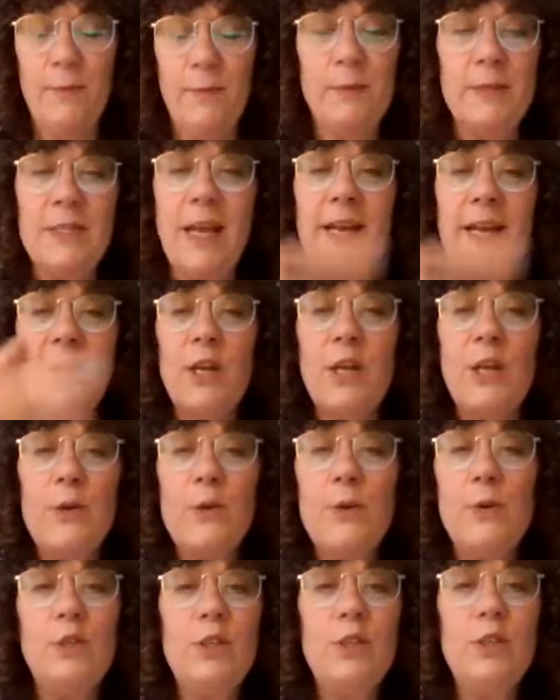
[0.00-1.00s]
It was like
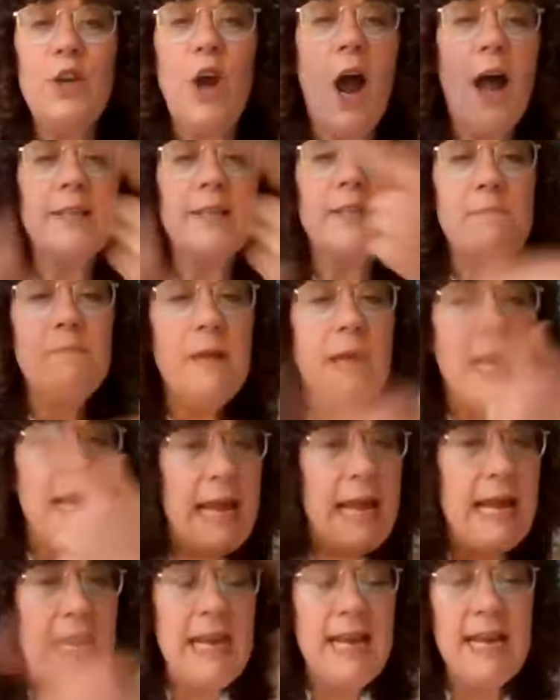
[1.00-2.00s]
you jogged
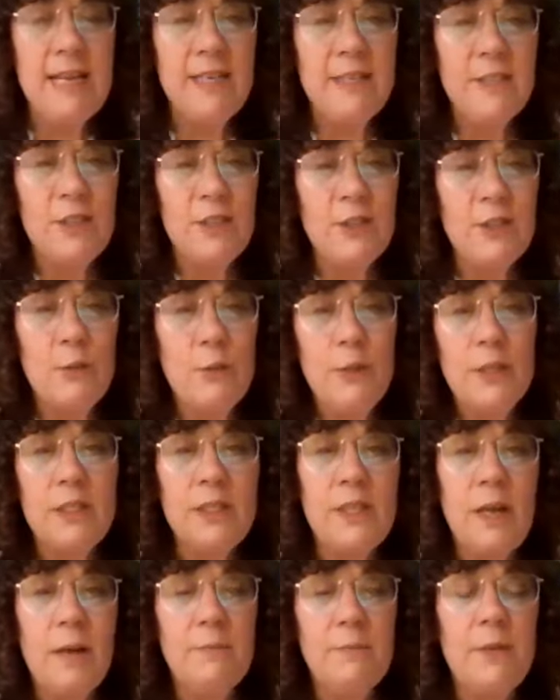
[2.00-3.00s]
me into doing
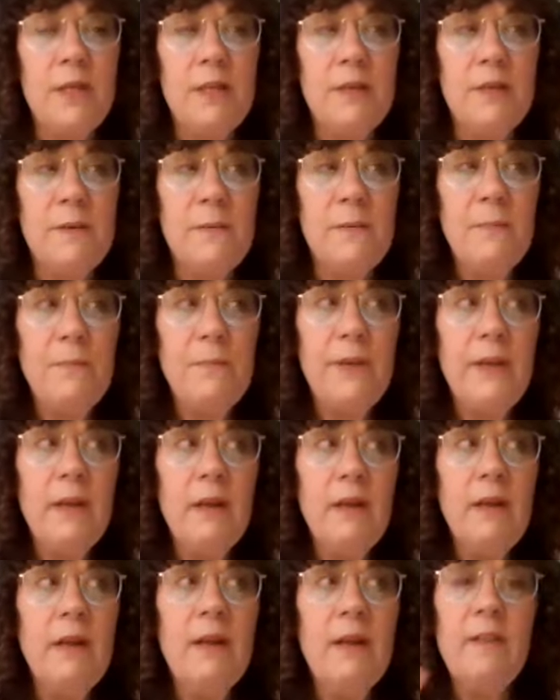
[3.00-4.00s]
something
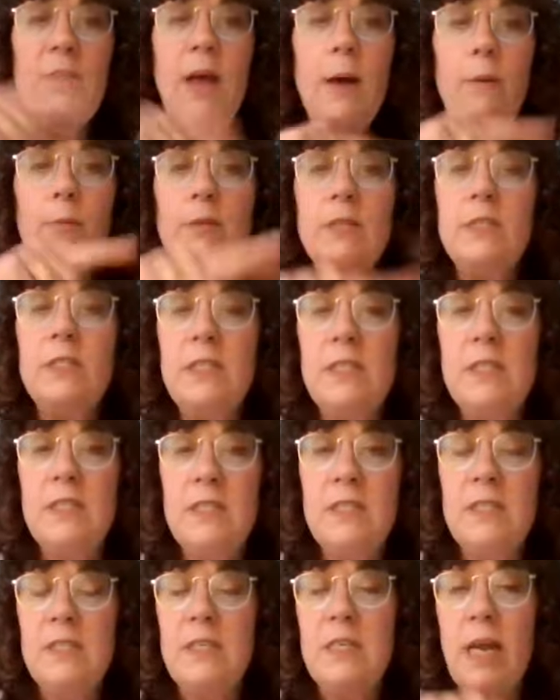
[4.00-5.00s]
that was
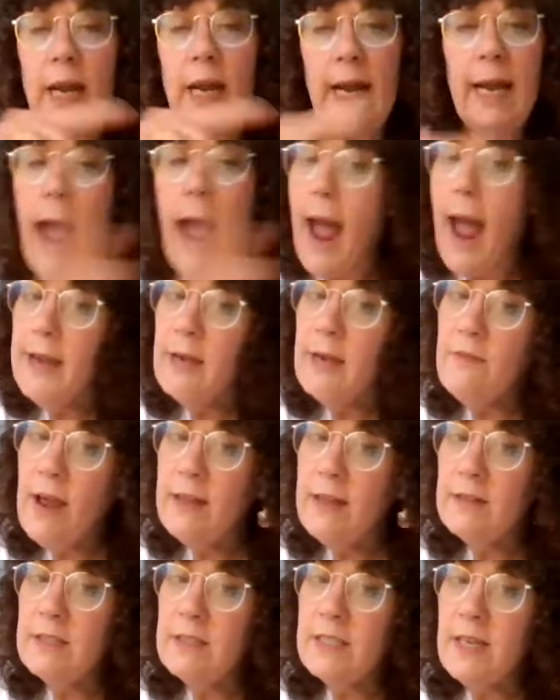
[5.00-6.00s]
kind of
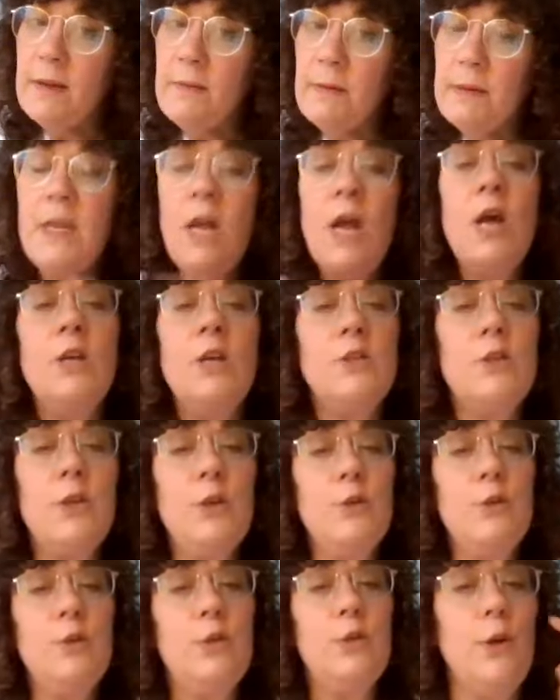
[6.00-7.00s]
on the same line. So
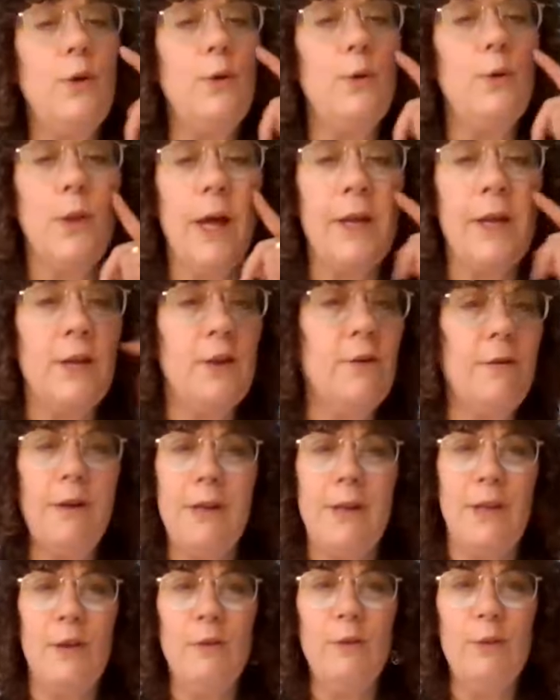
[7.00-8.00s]
you do, like, you're
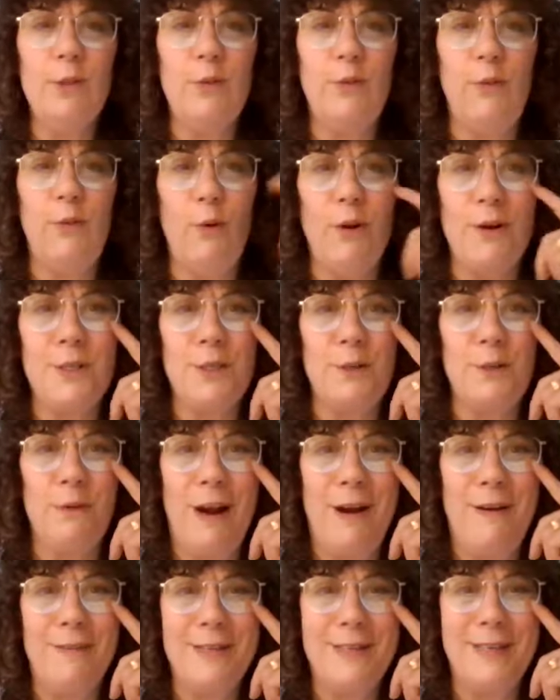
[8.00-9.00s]
a huge force
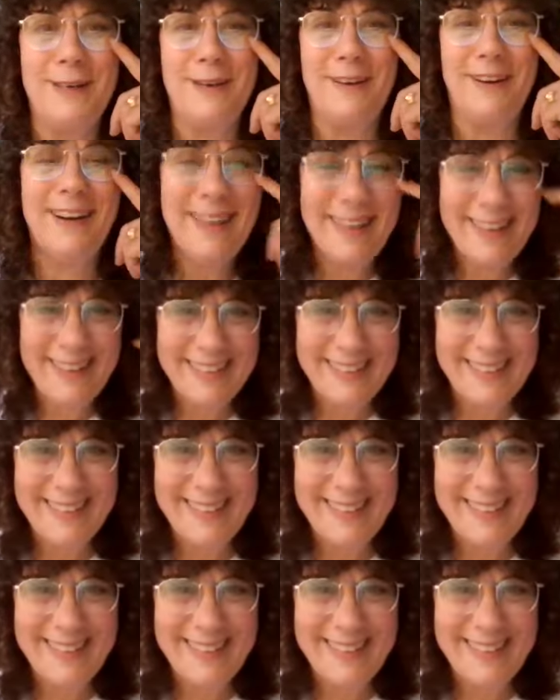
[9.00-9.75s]
around here.